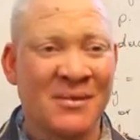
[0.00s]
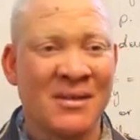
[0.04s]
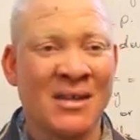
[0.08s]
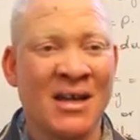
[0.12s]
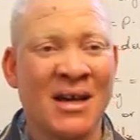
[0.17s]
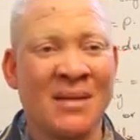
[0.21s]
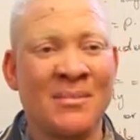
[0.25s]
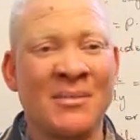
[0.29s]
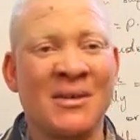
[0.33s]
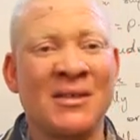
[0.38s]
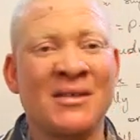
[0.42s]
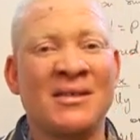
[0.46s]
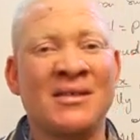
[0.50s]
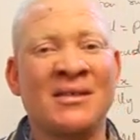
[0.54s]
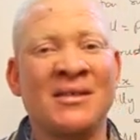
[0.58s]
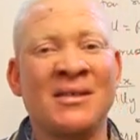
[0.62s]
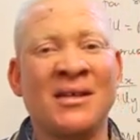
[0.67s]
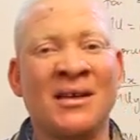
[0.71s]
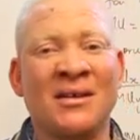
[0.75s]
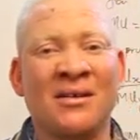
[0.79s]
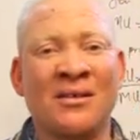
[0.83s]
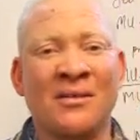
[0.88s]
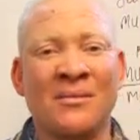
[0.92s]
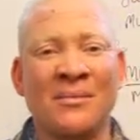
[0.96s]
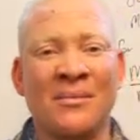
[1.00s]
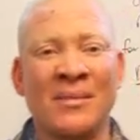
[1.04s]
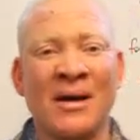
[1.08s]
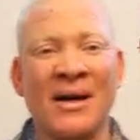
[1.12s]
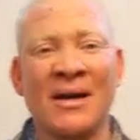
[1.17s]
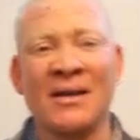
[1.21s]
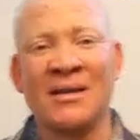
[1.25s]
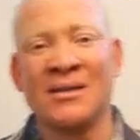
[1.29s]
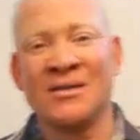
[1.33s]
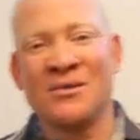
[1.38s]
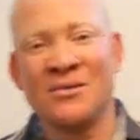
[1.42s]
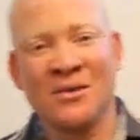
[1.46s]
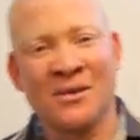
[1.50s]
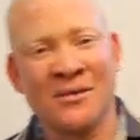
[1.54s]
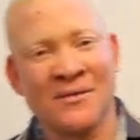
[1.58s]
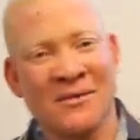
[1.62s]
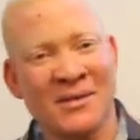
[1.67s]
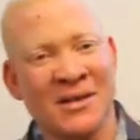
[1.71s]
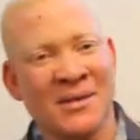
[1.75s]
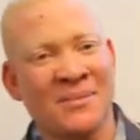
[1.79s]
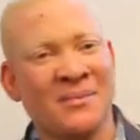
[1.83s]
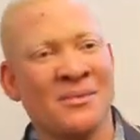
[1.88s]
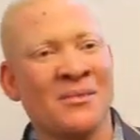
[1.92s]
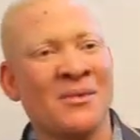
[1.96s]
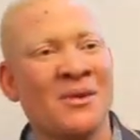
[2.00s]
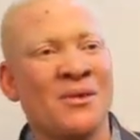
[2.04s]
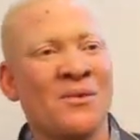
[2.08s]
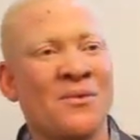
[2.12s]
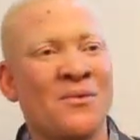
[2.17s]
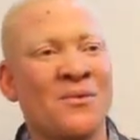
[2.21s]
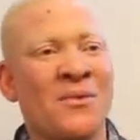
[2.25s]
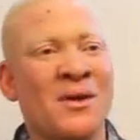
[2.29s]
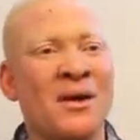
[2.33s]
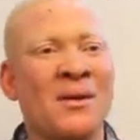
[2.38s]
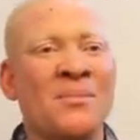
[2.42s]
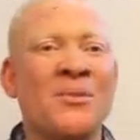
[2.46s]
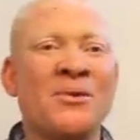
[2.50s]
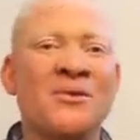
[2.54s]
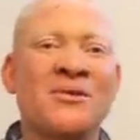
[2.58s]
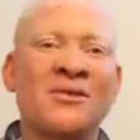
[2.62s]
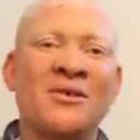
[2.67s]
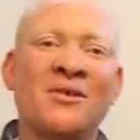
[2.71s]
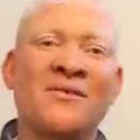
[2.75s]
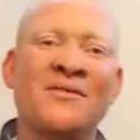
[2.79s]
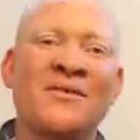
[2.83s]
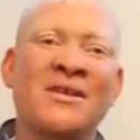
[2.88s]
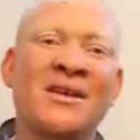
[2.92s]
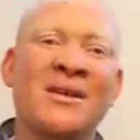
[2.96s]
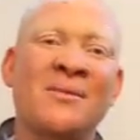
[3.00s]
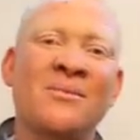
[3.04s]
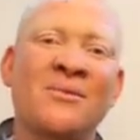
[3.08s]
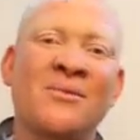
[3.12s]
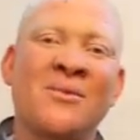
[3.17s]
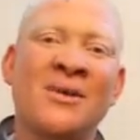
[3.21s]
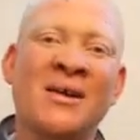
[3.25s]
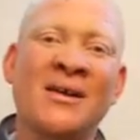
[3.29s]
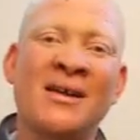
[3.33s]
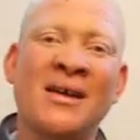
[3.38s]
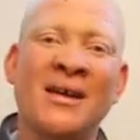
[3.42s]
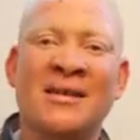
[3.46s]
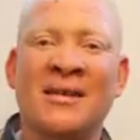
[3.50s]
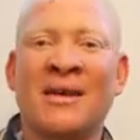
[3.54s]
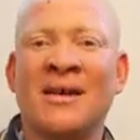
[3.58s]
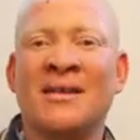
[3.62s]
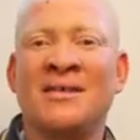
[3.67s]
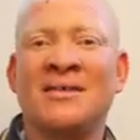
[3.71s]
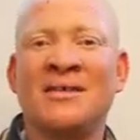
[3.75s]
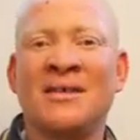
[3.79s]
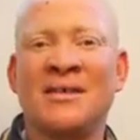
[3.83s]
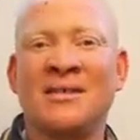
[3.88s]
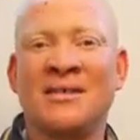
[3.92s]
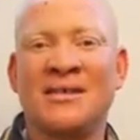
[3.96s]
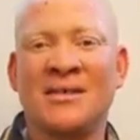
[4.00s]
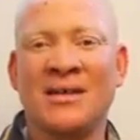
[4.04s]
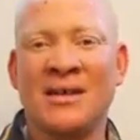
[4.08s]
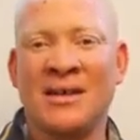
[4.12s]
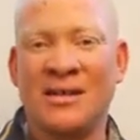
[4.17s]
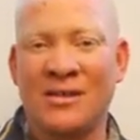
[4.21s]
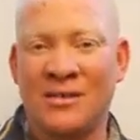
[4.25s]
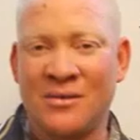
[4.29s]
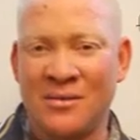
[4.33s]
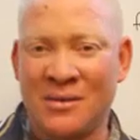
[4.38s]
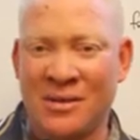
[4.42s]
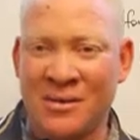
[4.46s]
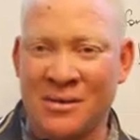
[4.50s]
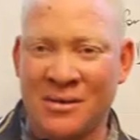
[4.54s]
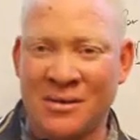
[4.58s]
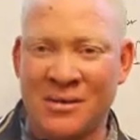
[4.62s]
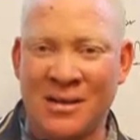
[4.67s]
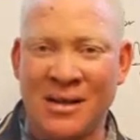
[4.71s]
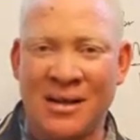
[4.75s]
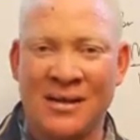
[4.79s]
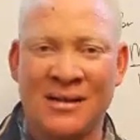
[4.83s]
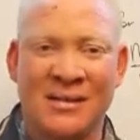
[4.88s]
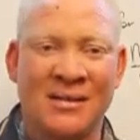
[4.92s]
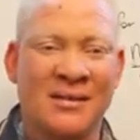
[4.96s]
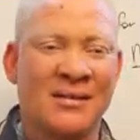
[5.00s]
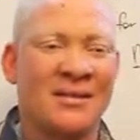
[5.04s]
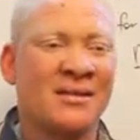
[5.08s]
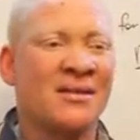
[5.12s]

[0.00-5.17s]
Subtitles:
That means they combine the two of them, where they are tangential to each other.